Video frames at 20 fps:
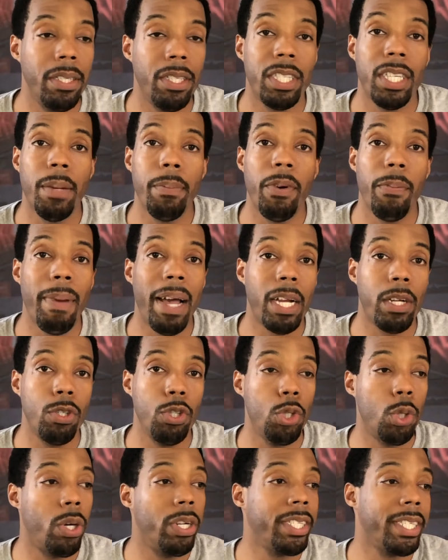some of Michael
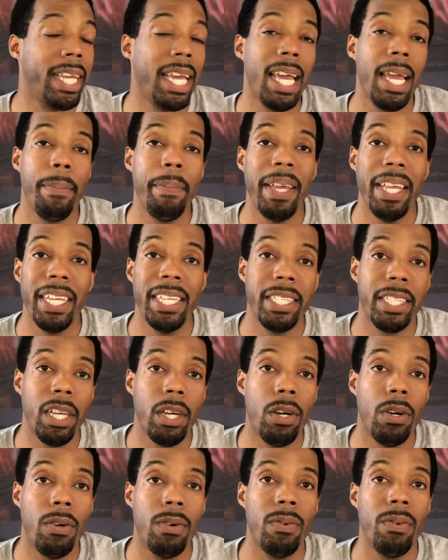Jordan's game in his
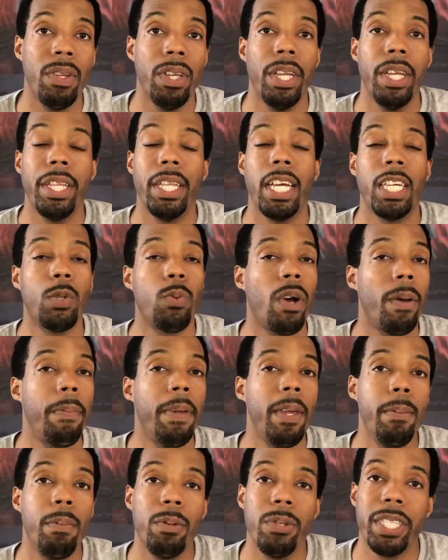own. That's why
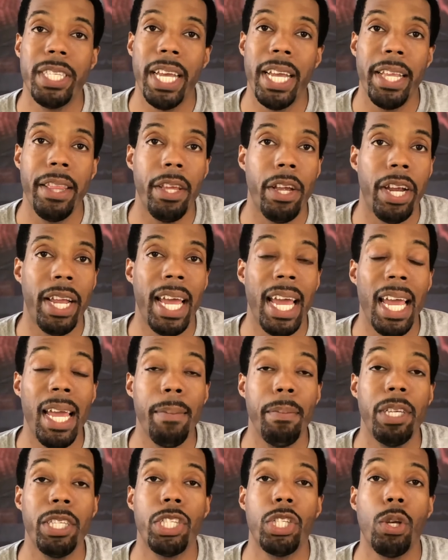people say their game
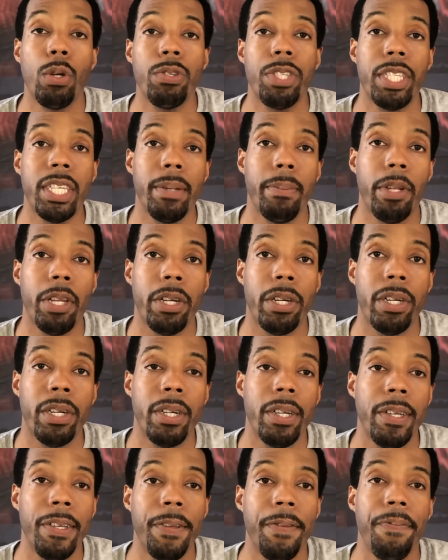is so similar.
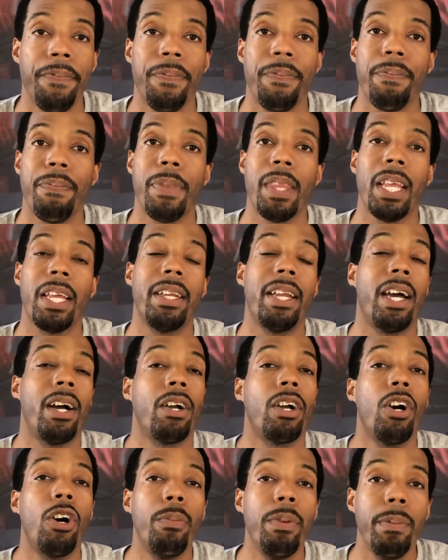Now,
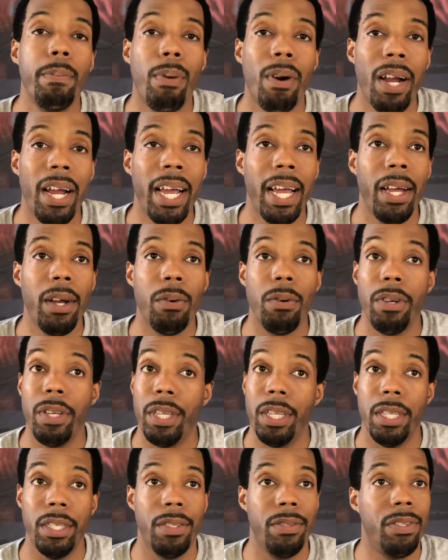Kobe Bryant,
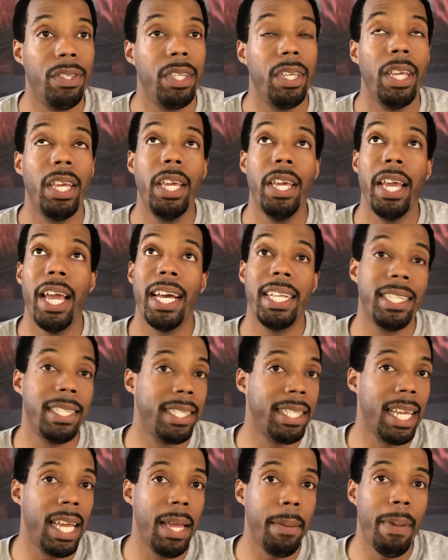he had the
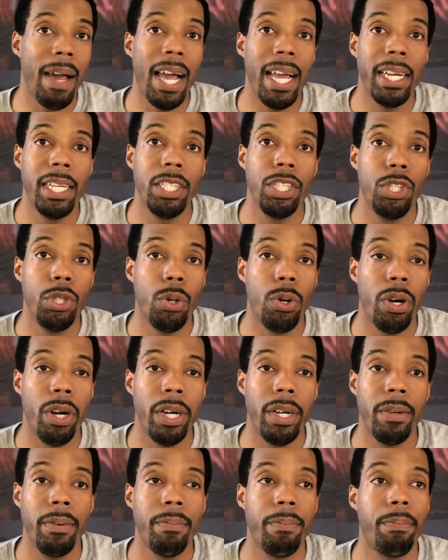same height as
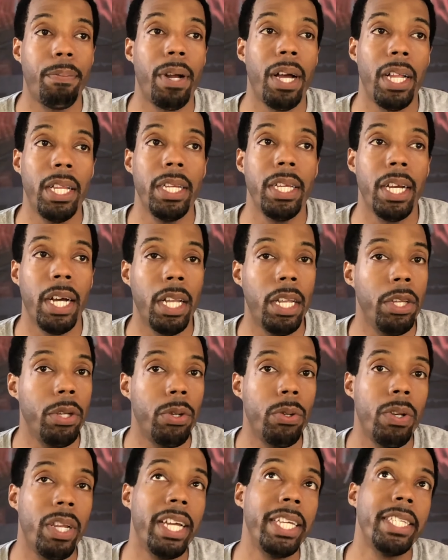Jordan, probably a
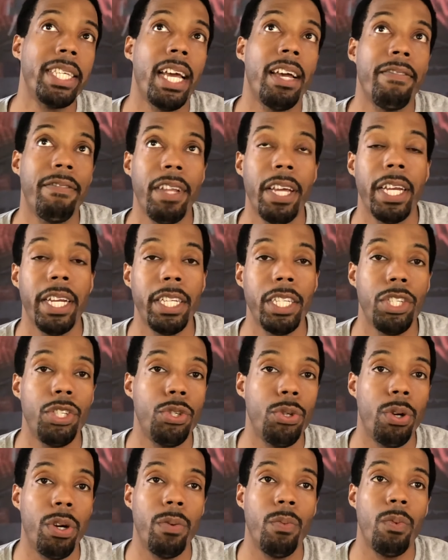little less athletic than
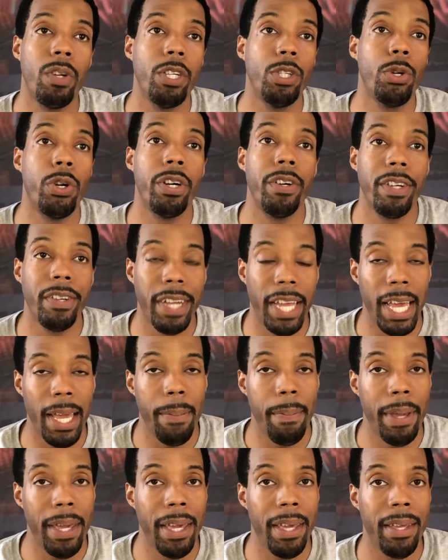Jordan when Jordan
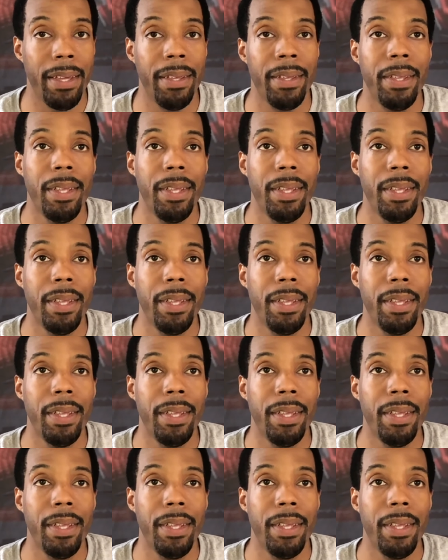came in.